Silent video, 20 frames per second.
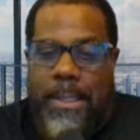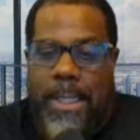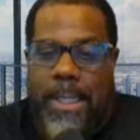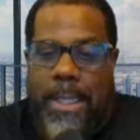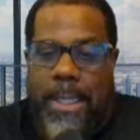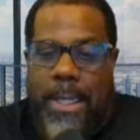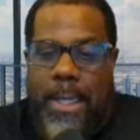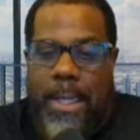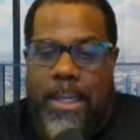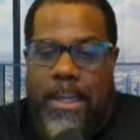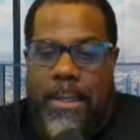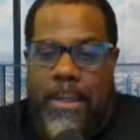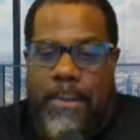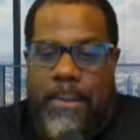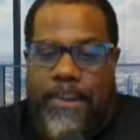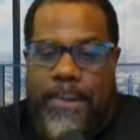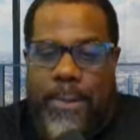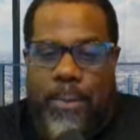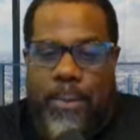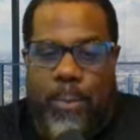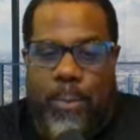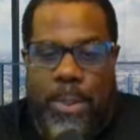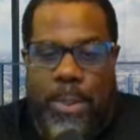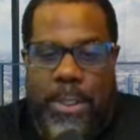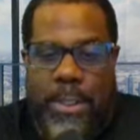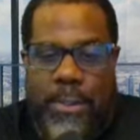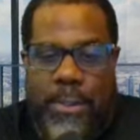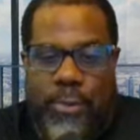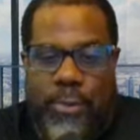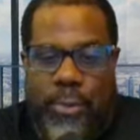And also,
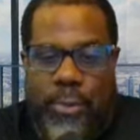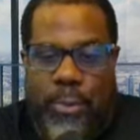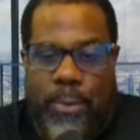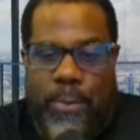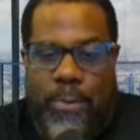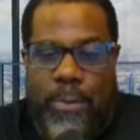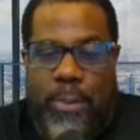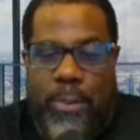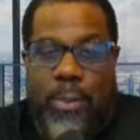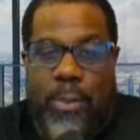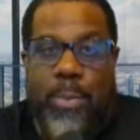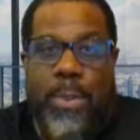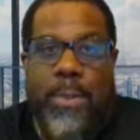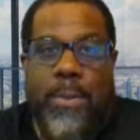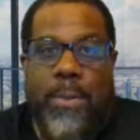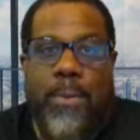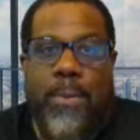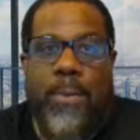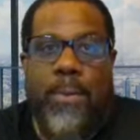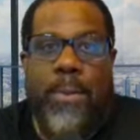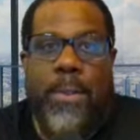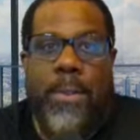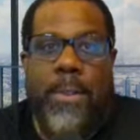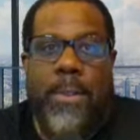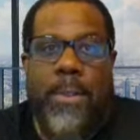what is your Turbo